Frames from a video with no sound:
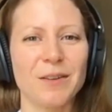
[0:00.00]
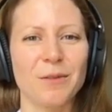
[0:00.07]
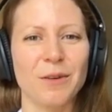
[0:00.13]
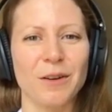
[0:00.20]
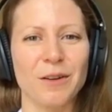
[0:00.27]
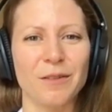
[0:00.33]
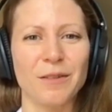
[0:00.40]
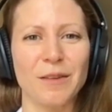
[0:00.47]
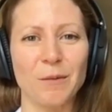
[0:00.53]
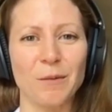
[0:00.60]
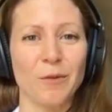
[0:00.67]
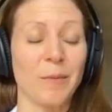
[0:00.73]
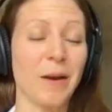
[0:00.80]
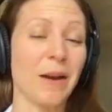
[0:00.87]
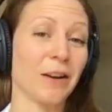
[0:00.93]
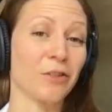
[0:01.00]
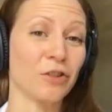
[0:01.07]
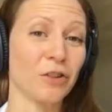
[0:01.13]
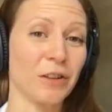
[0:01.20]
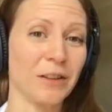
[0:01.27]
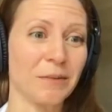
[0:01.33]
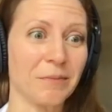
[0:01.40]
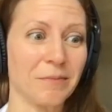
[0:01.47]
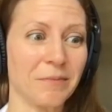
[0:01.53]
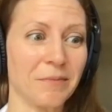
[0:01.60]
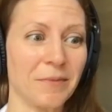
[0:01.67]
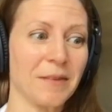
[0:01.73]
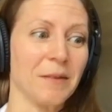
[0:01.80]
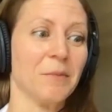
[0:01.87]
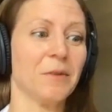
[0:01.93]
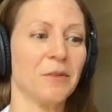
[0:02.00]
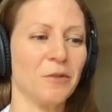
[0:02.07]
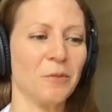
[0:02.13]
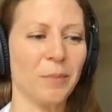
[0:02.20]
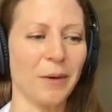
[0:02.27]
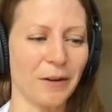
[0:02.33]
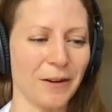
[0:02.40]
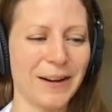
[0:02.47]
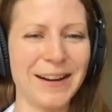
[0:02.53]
where some of them had actually seemed to do better.